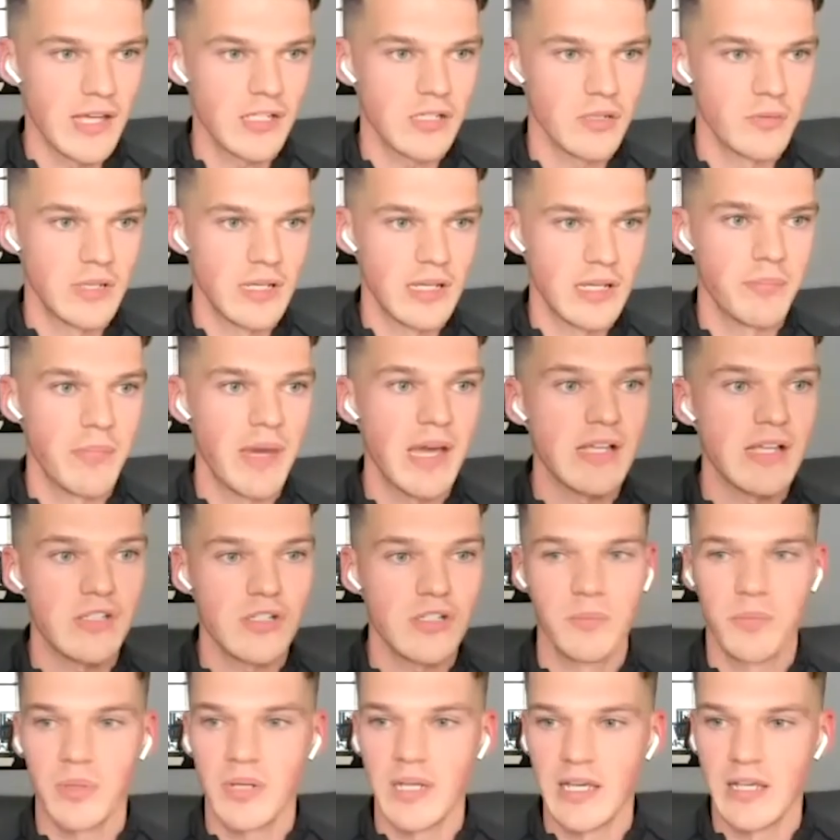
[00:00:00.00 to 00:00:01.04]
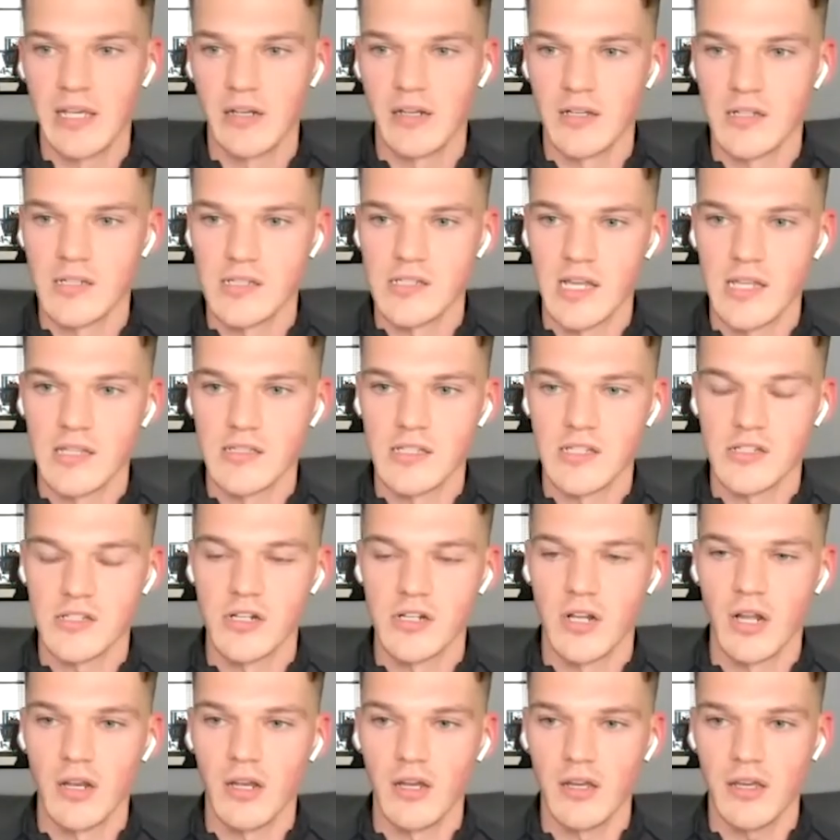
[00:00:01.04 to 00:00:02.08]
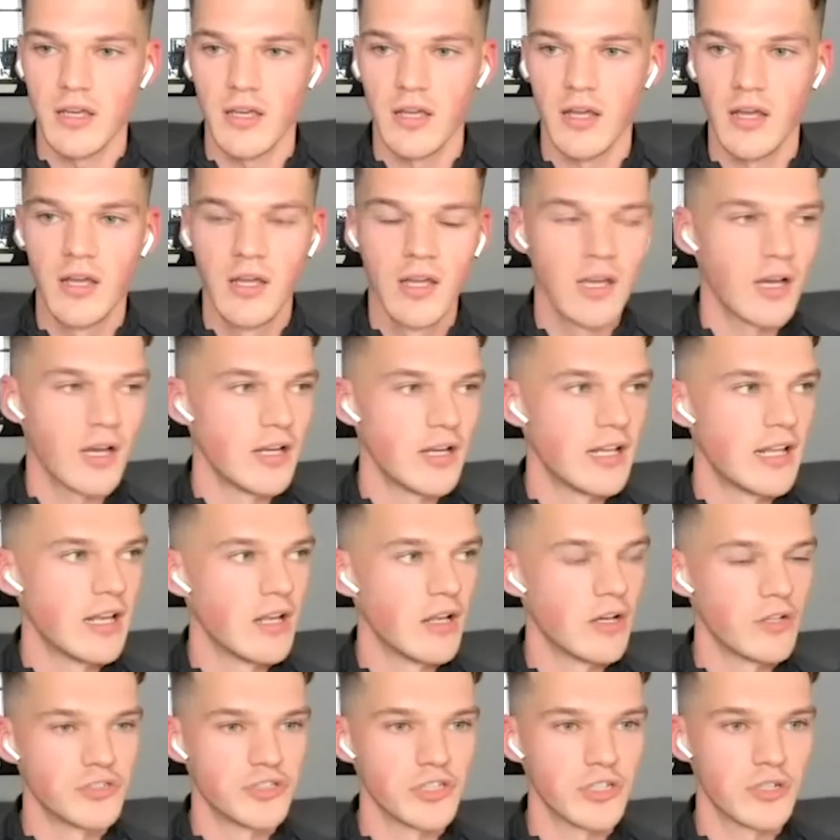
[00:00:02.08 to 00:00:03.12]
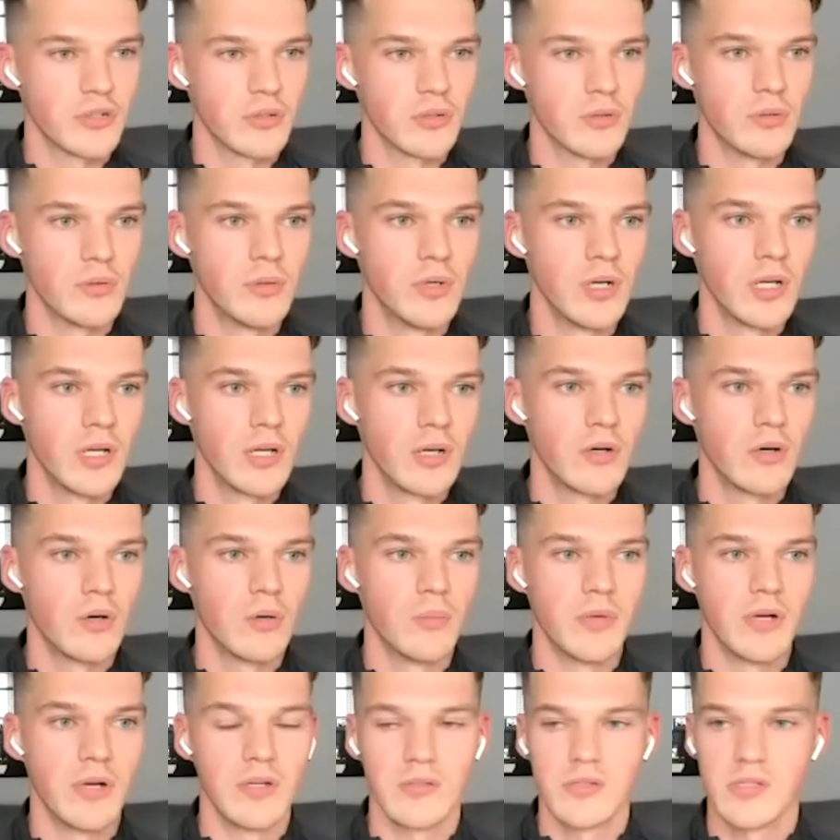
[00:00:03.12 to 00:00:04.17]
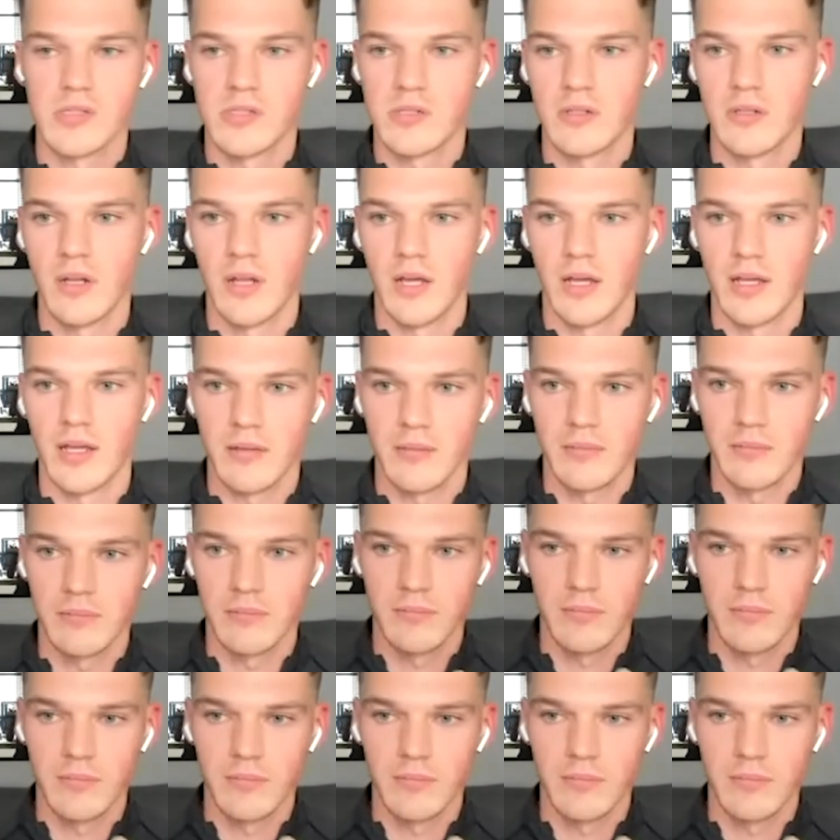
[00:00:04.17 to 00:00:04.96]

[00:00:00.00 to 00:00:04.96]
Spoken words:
So it makes complete and utter sense. It's not like an illogical, almost like,